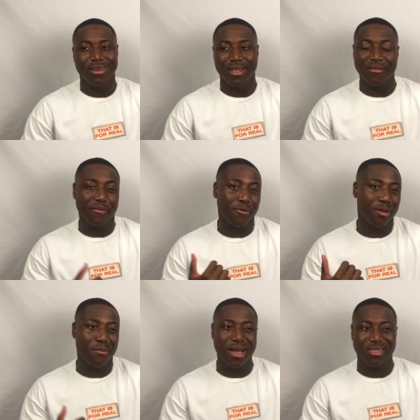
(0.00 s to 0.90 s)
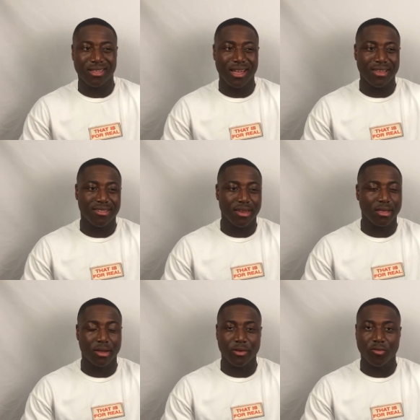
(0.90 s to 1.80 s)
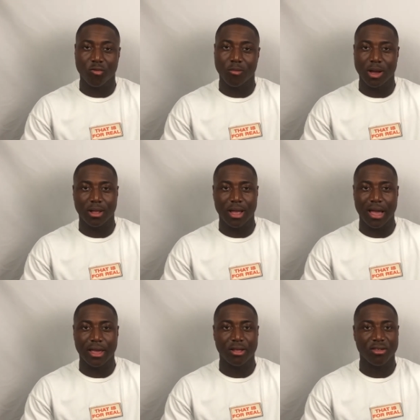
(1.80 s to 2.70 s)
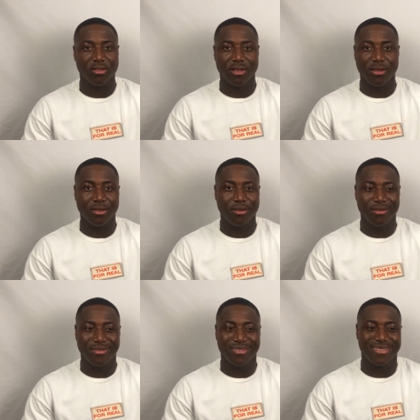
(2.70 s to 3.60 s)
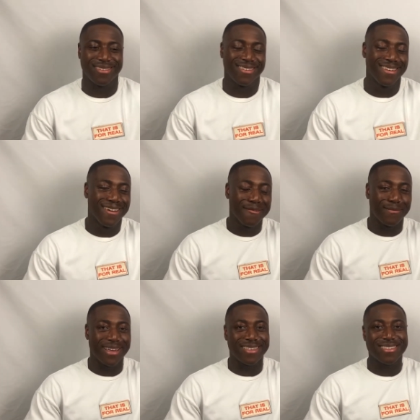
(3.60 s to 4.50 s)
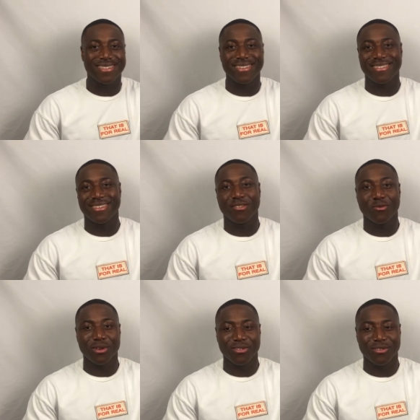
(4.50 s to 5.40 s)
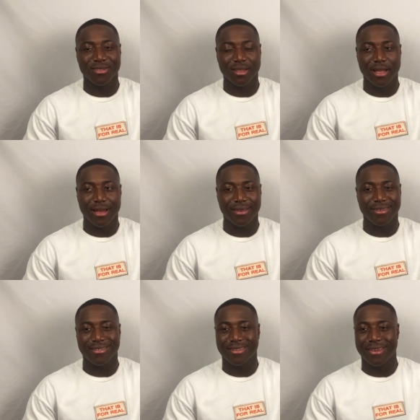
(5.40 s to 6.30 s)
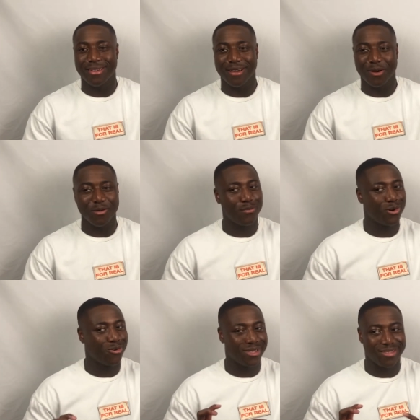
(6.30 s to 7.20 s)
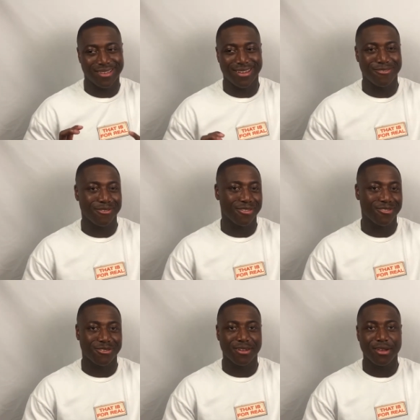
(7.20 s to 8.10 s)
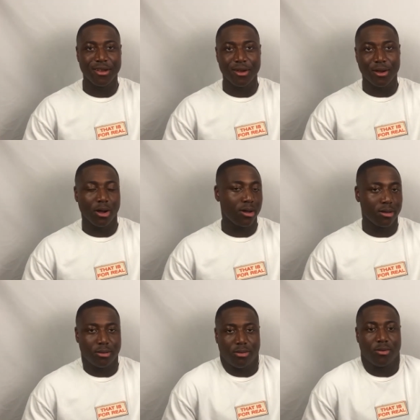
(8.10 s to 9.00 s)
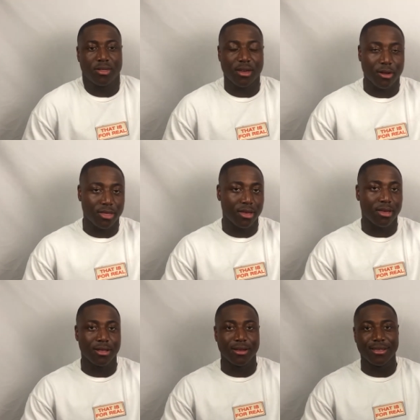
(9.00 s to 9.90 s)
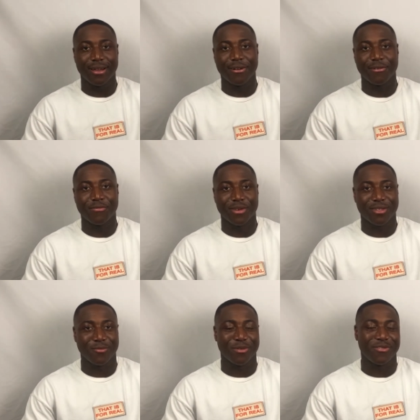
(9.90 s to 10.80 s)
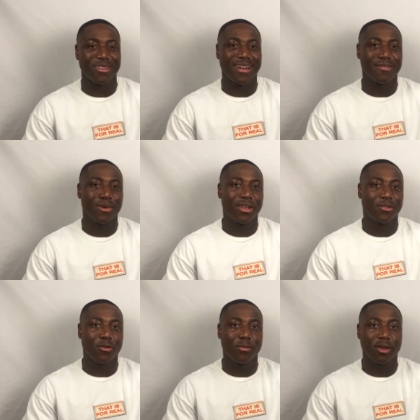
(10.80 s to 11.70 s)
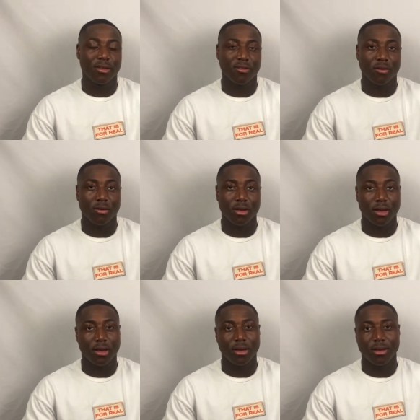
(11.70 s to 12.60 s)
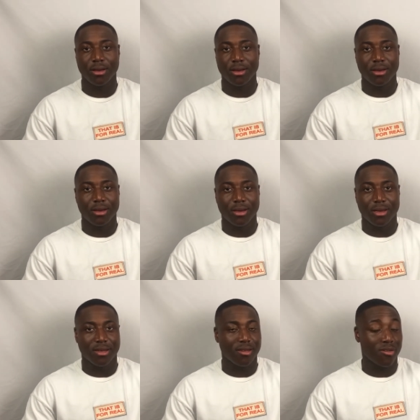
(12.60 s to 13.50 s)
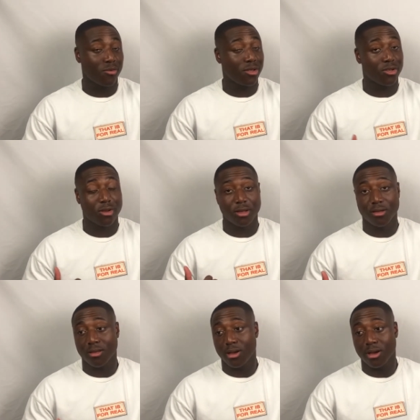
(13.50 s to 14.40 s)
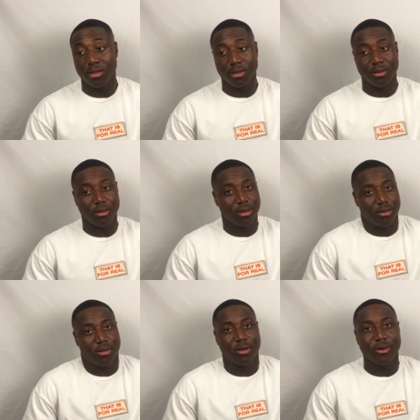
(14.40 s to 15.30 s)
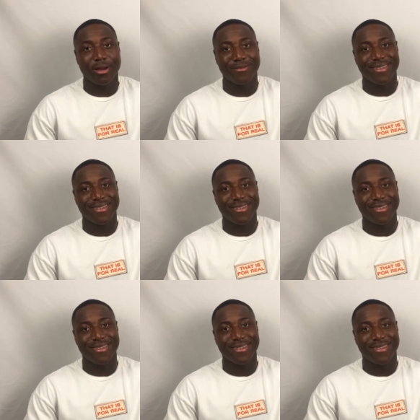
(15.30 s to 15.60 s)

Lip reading: And even throwing it back to secondary school, my English lit my English lit teacher always used to say how poetic I was, or you can say articulate now. Some of you guys might know me as, so yeah. I guess that's where the journey started and here I am